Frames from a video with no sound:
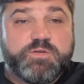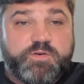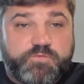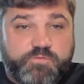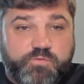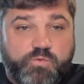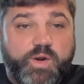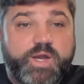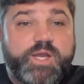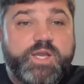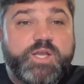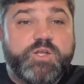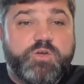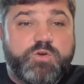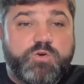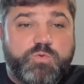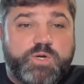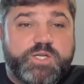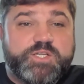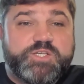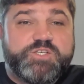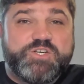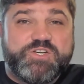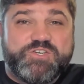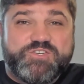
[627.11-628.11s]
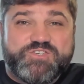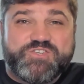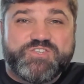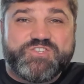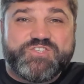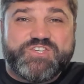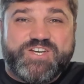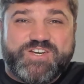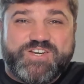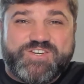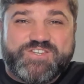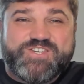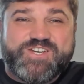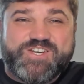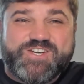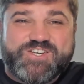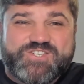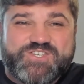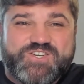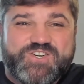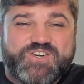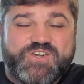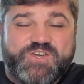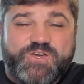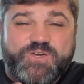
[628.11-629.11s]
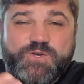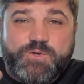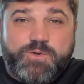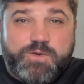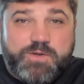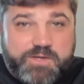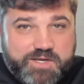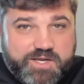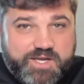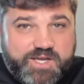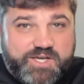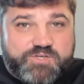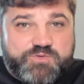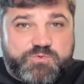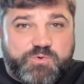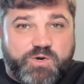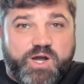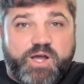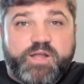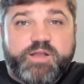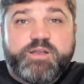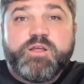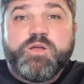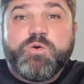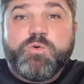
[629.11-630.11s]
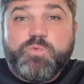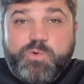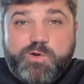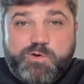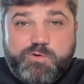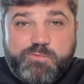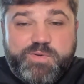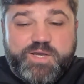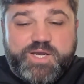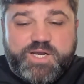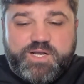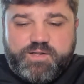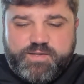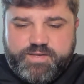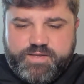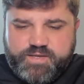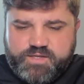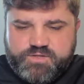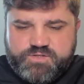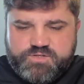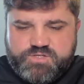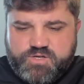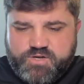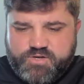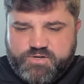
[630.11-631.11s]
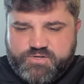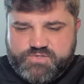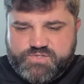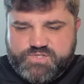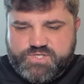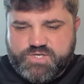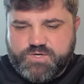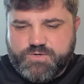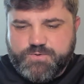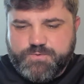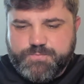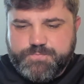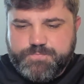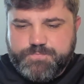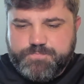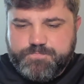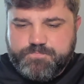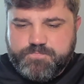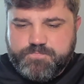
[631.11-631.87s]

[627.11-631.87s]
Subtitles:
If we do what Jesus tells us to do, guess what? We'll be cleansed also.